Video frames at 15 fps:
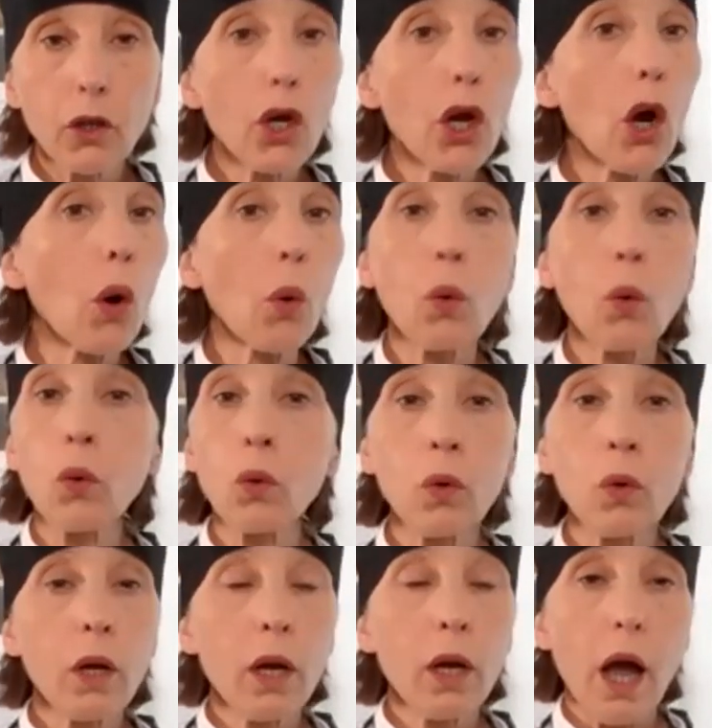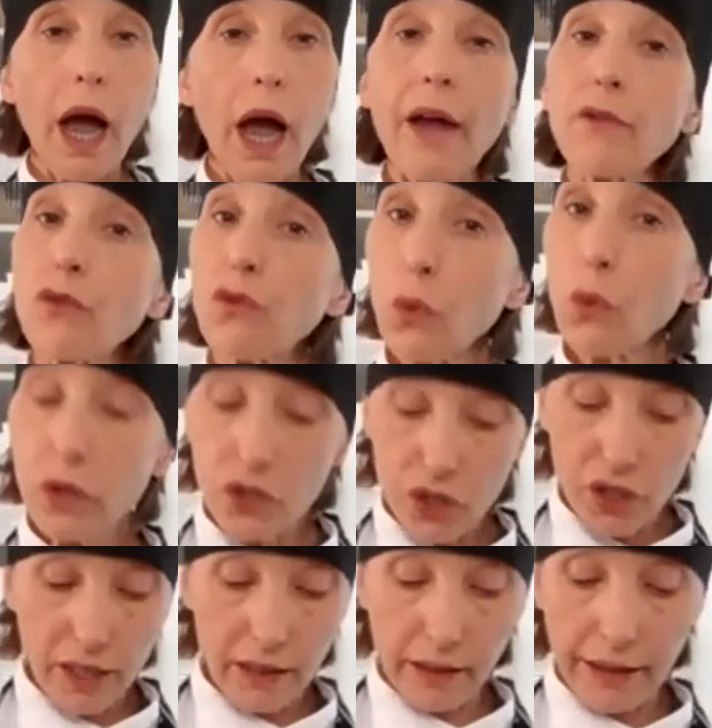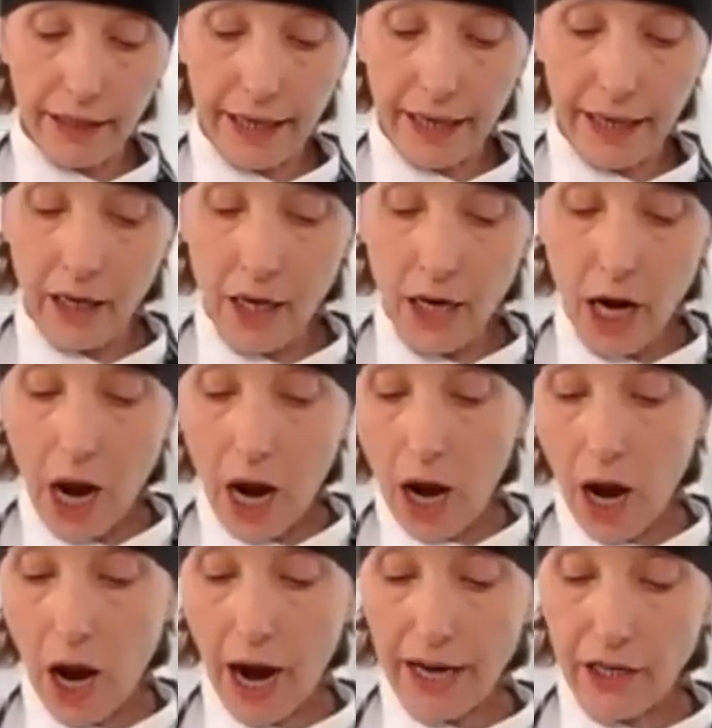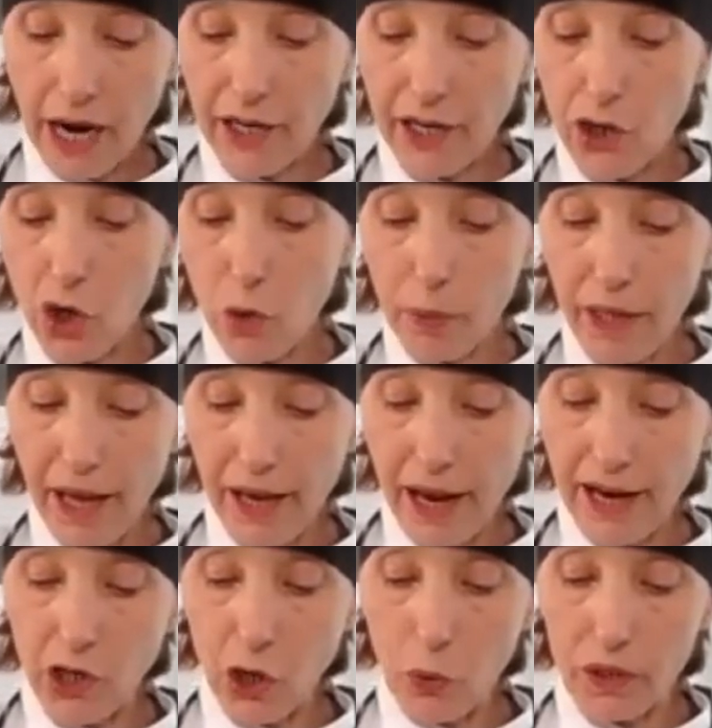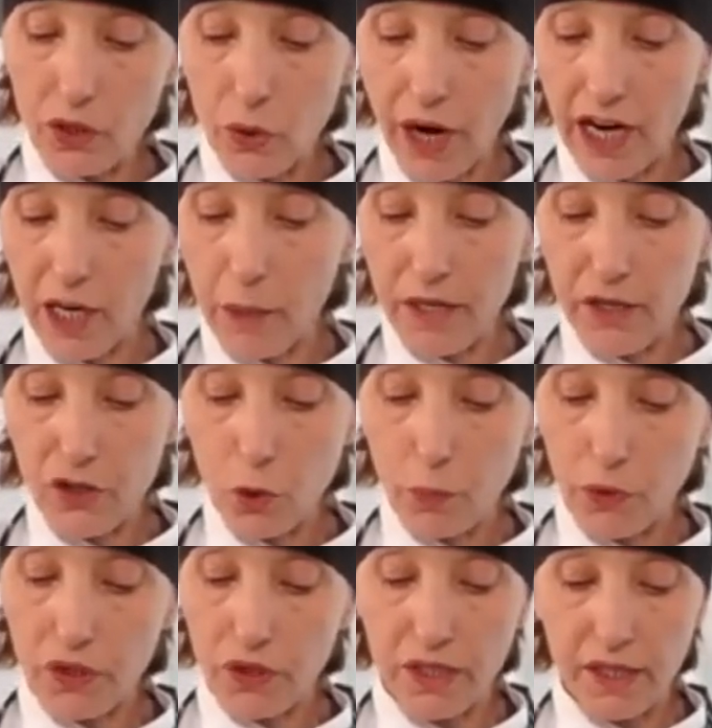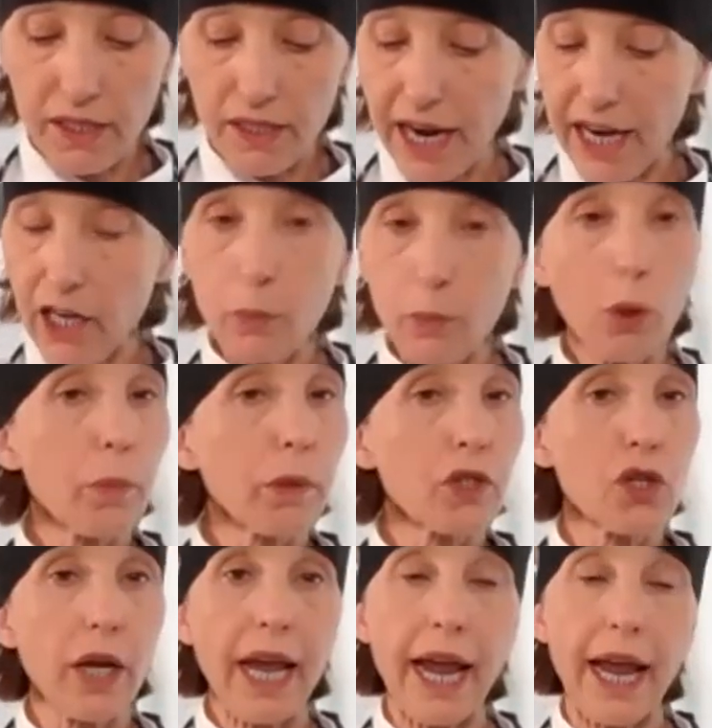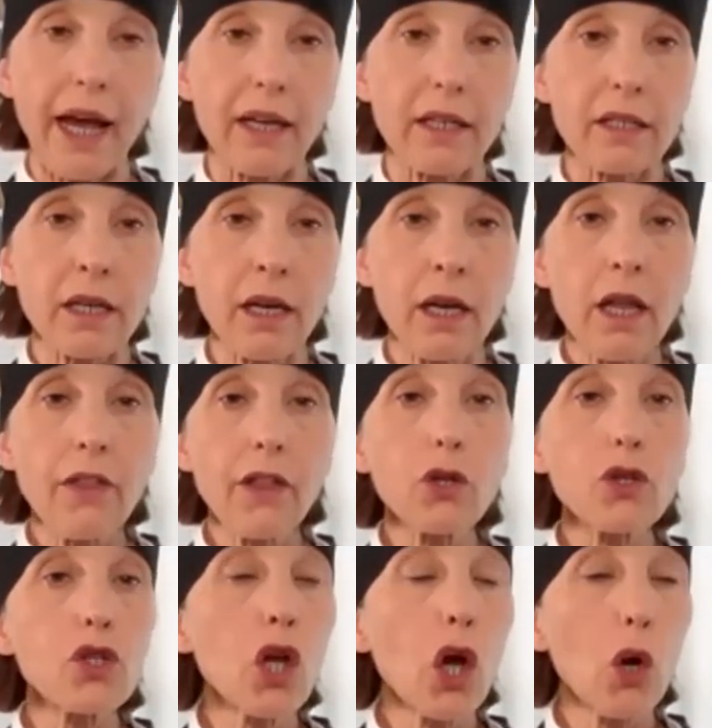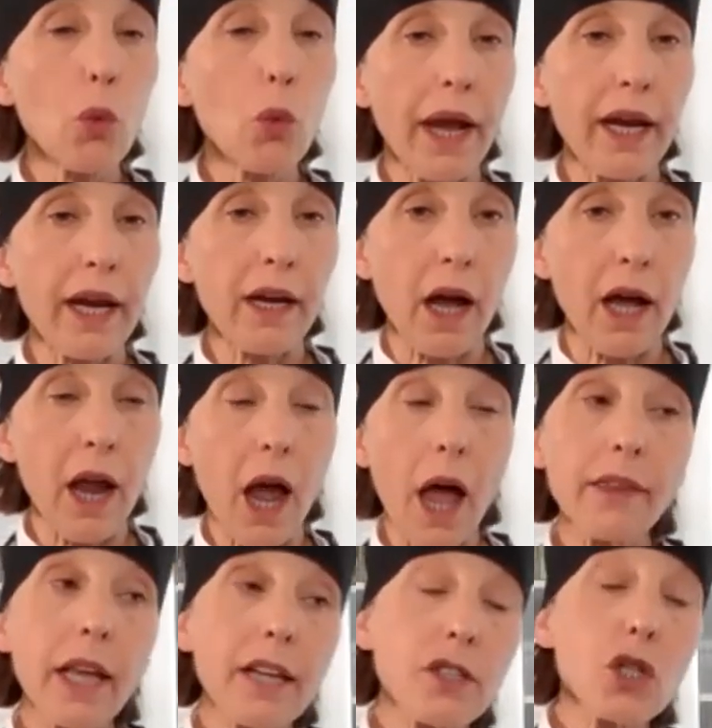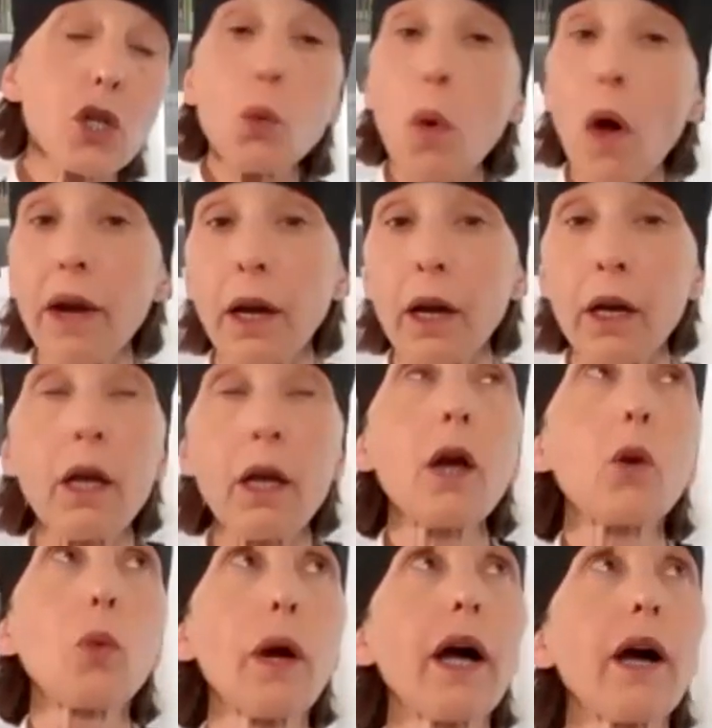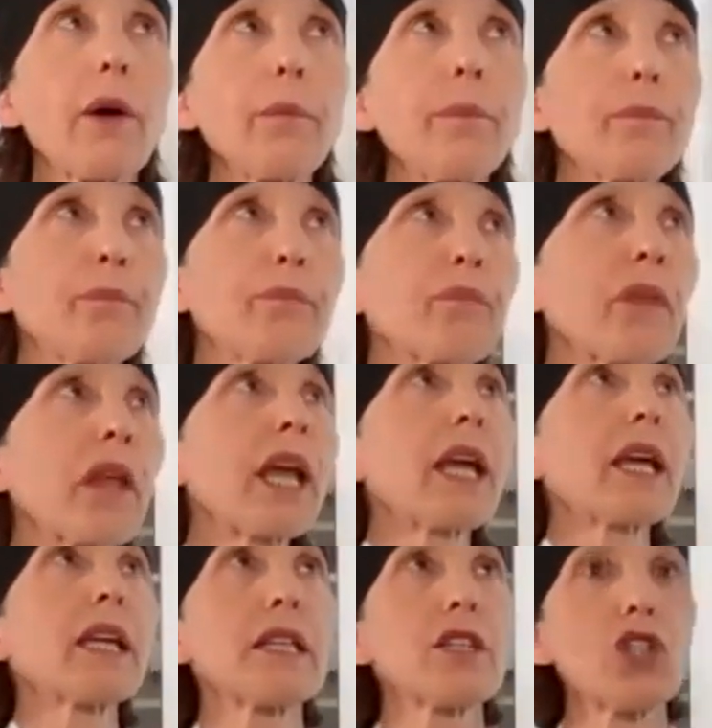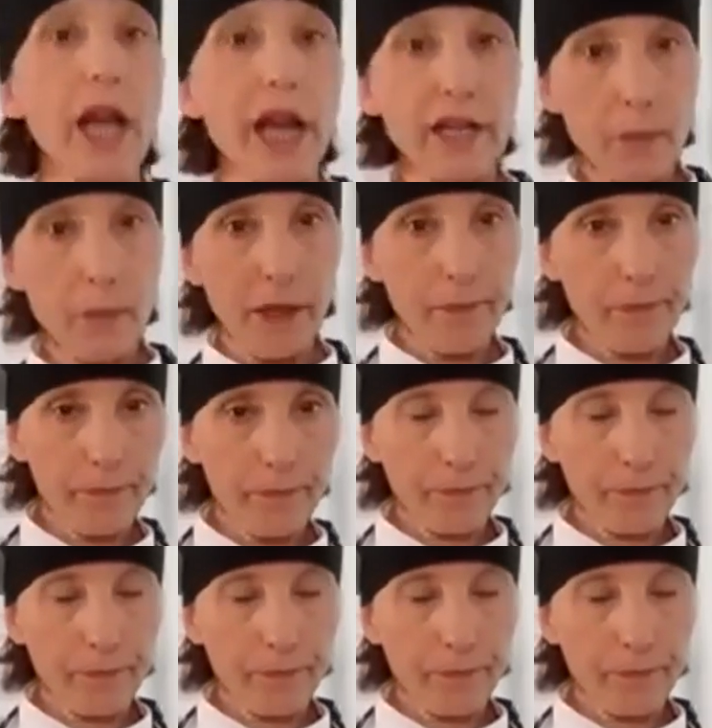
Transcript: No, unfortunately, I know we try to be super sustainable, but you can't. There's no way to, unless you wanna, well, Jasmine,